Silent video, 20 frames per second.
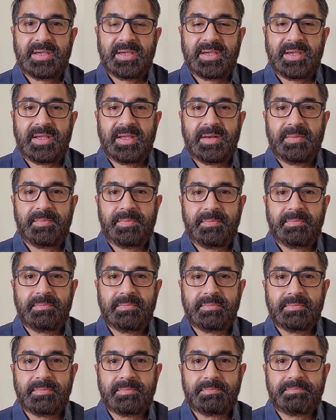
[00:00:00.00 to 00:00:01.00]
In
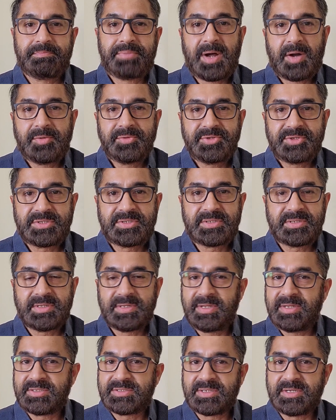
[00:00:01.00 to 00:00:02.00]
pounds,
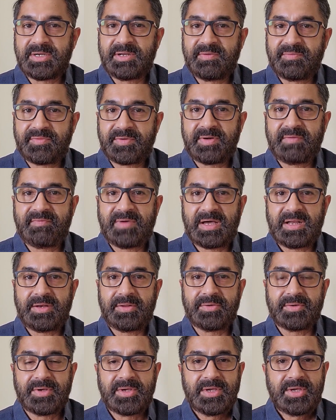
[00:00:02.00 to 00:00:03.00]
it's a different
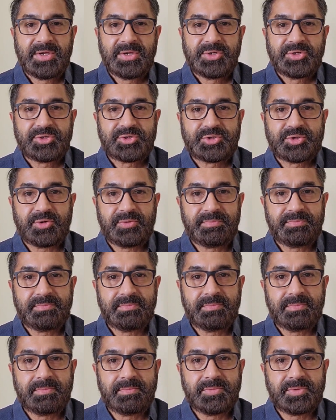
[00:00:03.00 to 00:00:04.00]
value.
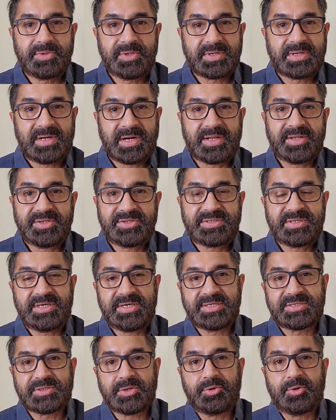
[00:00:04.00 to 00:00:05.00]
So the currency
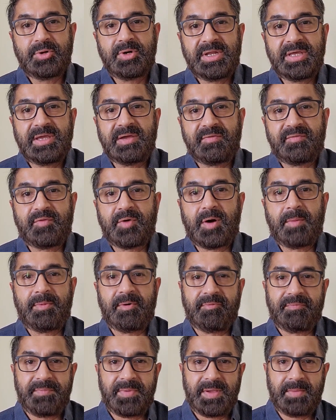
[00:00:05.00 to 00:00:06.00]
is only a form
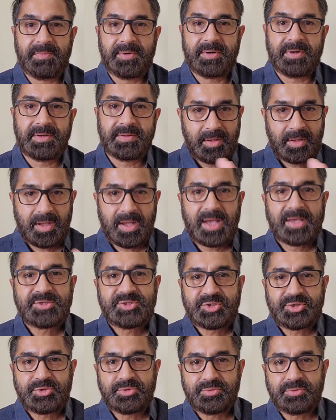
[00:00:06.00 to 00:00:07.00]
of payment.
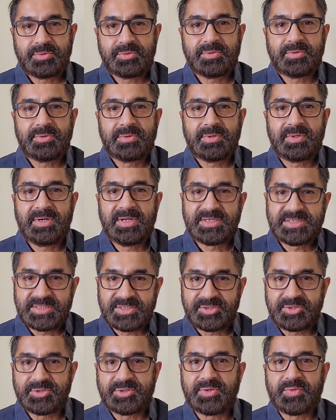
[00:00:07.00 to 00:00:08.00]
As you
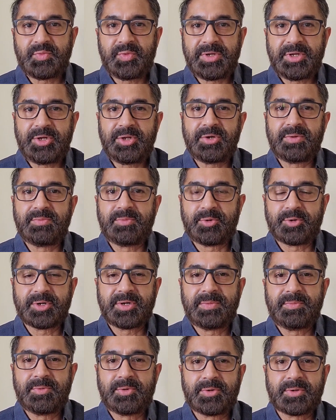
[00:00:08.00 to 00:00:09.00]
listen to the video more
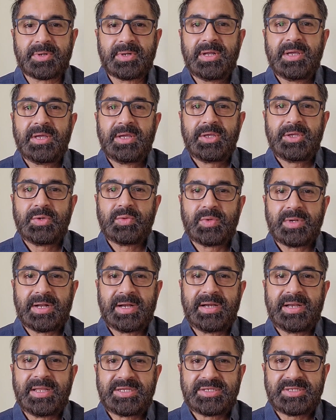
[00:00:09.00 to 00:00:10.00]
and more, you will
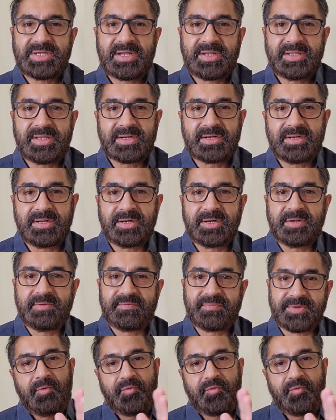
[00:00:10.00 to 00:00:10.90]
understand the clear difference.